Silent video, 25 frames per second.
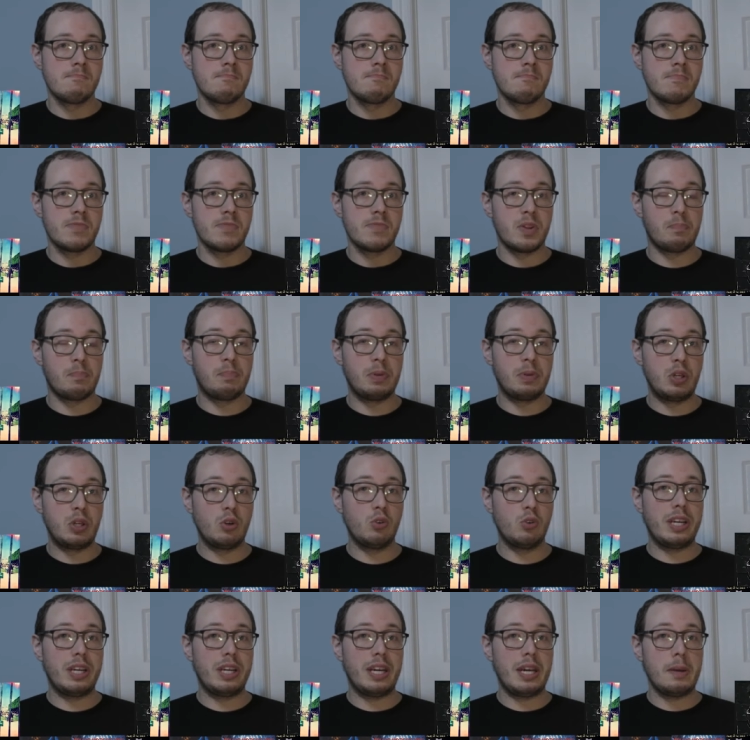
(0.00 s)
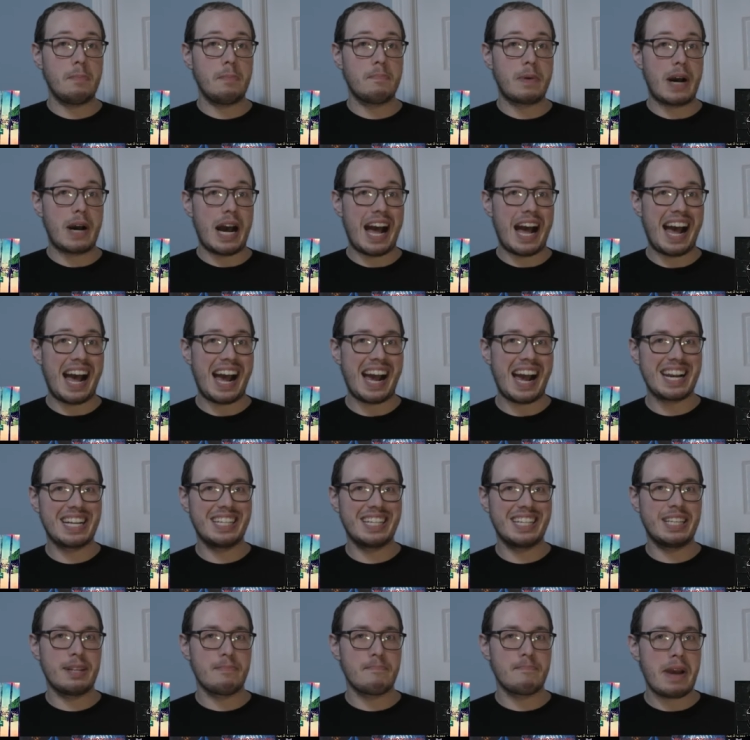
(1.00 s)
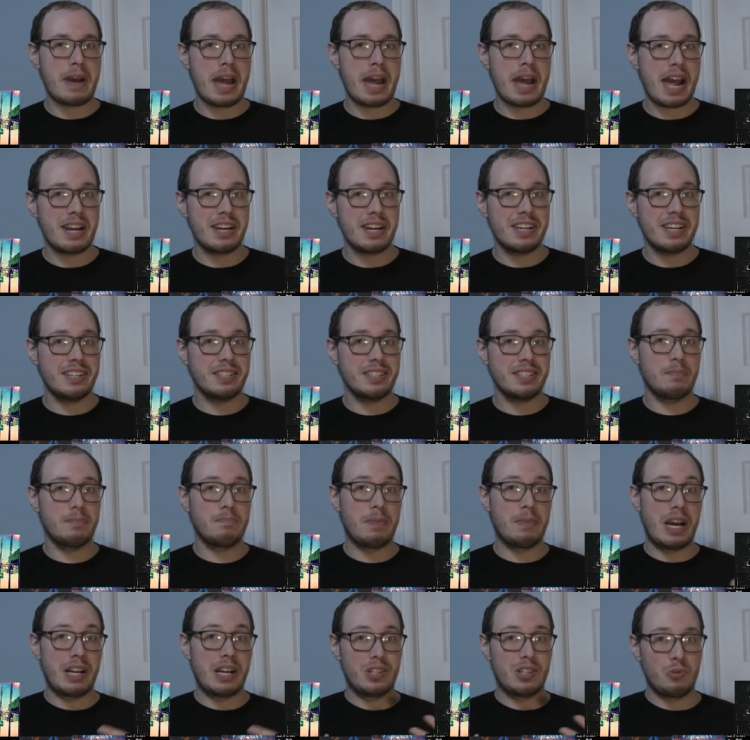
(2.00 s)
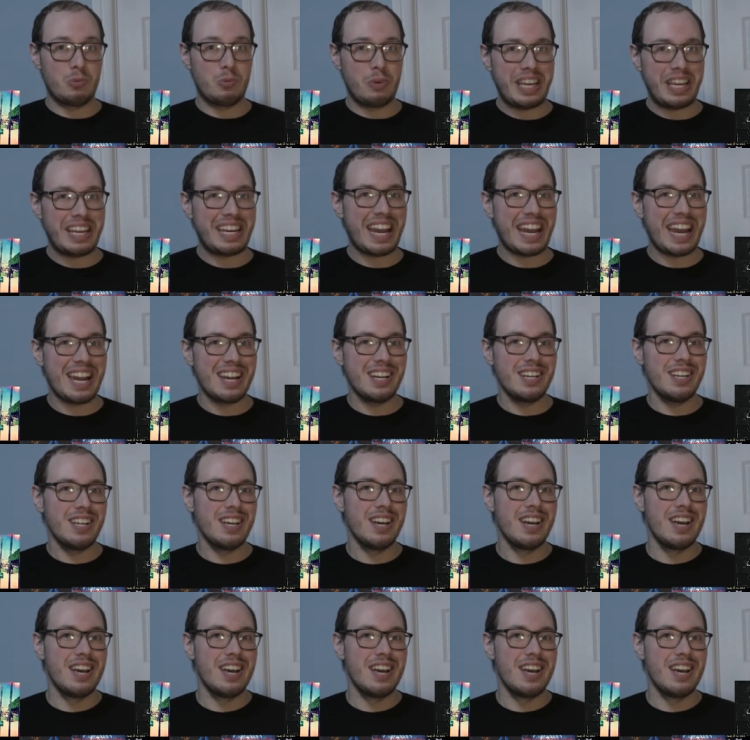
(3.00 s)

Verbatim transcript: The Beauty Behind the Madness by The Weeknd,